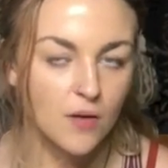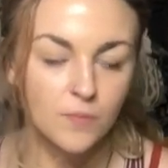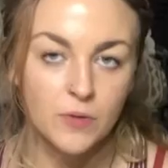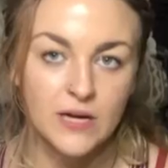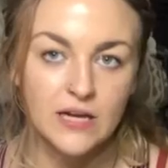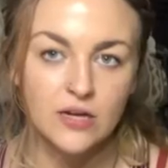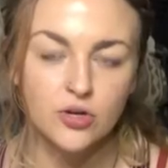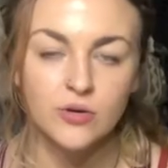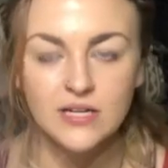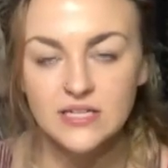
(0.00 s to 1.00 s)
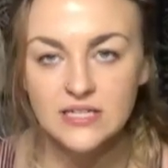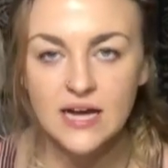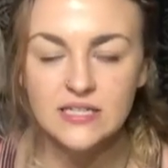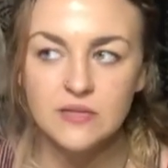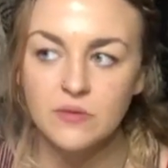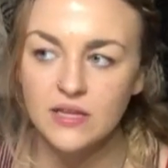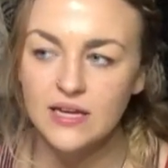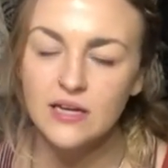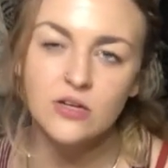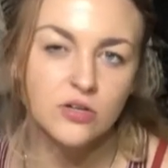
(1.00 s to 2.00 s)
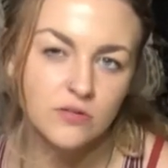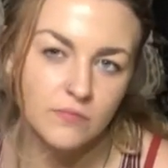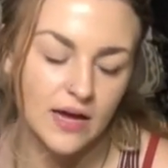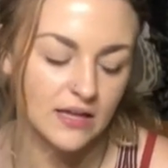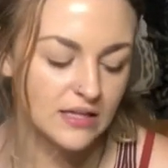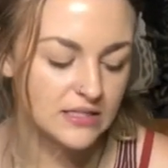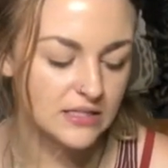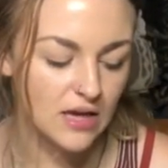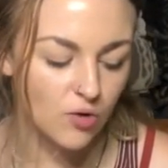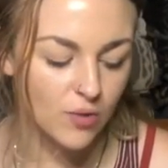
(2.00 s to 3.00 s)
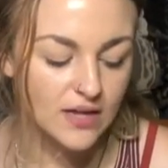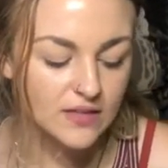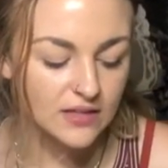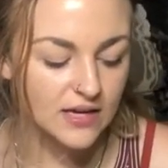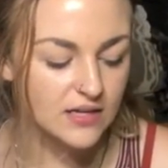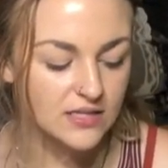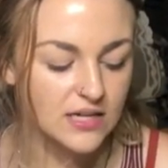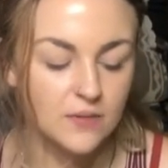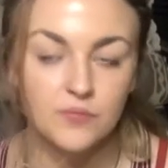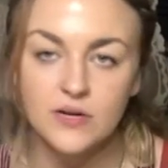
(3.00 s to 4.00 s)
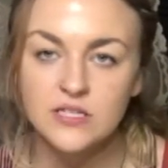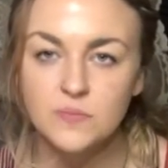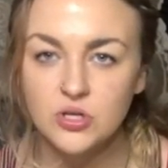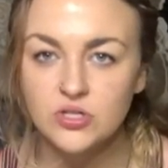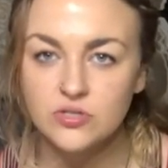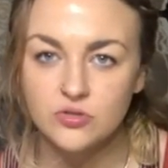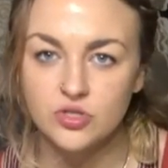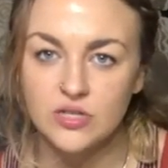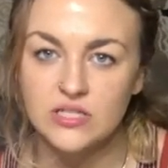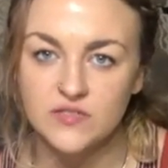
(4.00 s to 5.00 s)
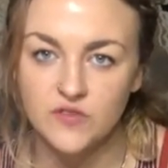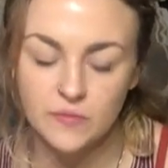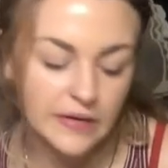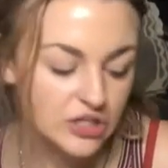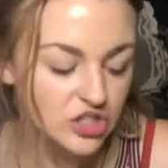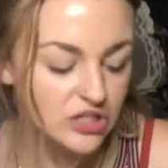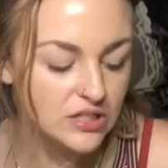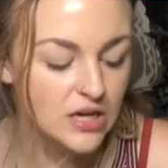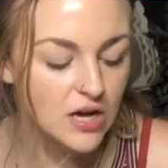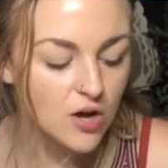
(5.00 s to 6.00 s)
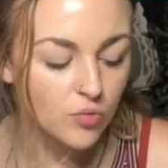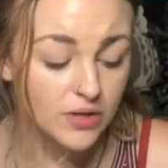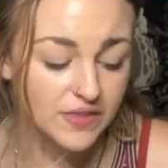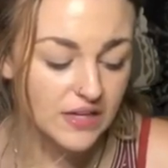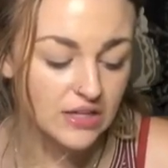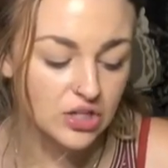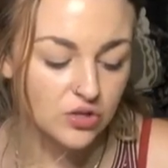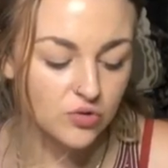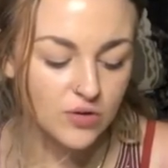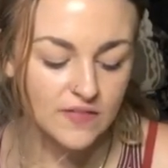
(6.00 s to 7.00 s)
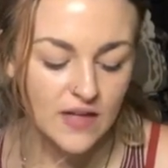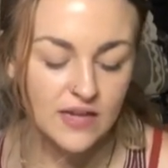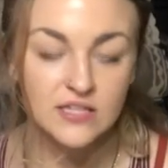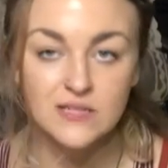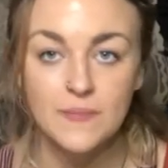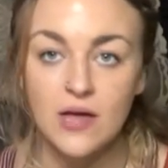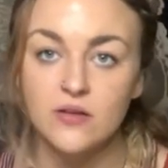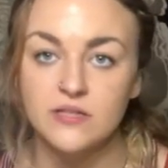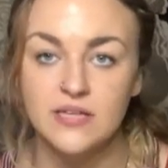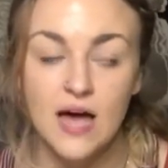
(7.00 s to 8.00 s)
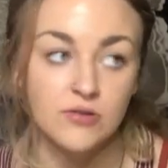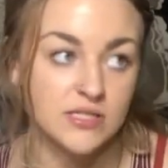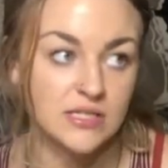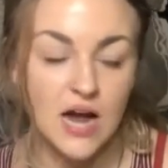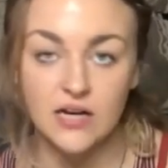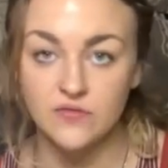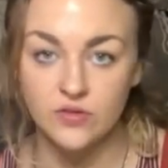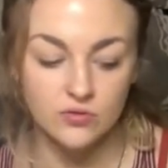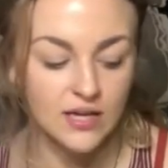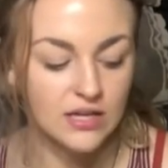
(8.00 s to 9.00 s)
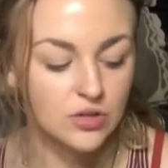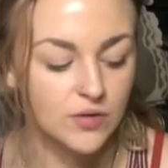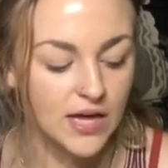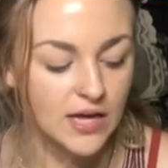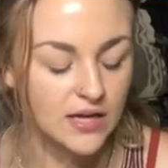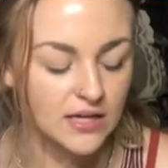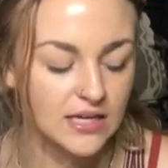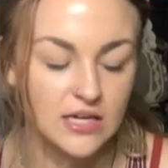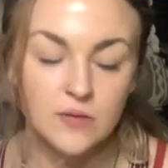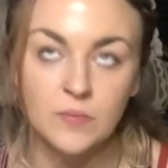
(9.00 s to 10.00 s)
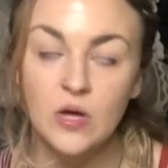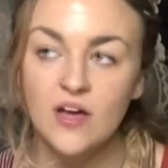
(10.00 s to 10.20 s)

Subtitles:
pretty criticizing, but like in a good way. It's a way that, like I said, it brings personal transformation within you, and that expels outside of you. Like, you can't keep